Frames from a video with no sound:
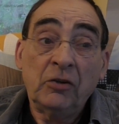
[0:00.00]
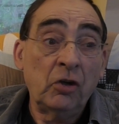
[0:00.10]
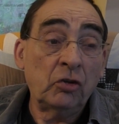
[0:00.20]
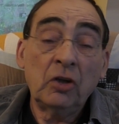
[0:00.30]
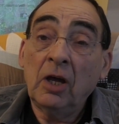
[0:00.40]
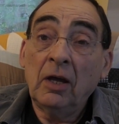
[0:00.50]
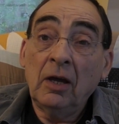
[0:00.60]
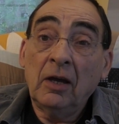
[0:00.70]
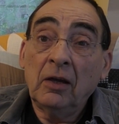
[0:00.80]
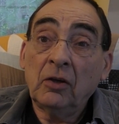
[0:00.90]
Just
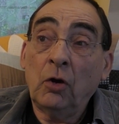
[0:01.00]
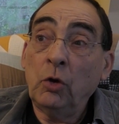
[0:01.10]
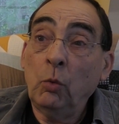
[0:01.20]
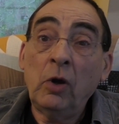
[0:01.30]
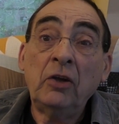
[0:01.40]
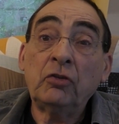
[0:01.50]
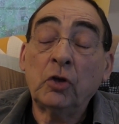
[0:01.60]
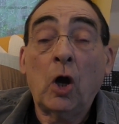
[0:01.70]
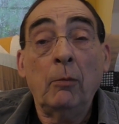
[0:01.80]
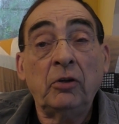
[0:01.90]
going, where's the
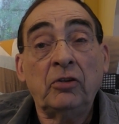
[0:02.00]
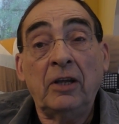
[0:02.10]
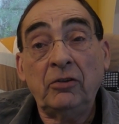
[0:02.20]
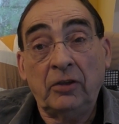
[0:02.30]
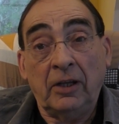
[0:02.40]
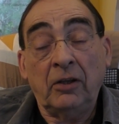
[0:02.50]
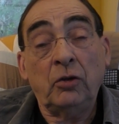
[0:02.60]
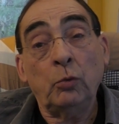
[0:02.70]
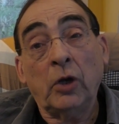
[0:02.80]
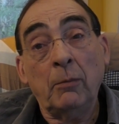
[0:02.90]
common sense here?
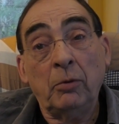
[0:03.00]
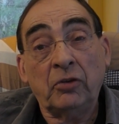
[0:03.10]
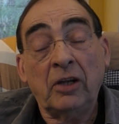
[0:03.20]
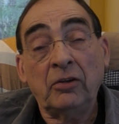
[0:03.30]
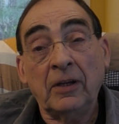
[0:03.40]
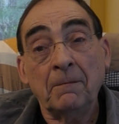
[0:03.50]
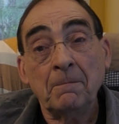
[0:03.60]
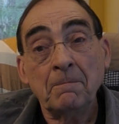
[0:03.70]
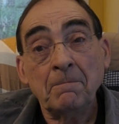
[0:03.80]
This is what I'm presenting.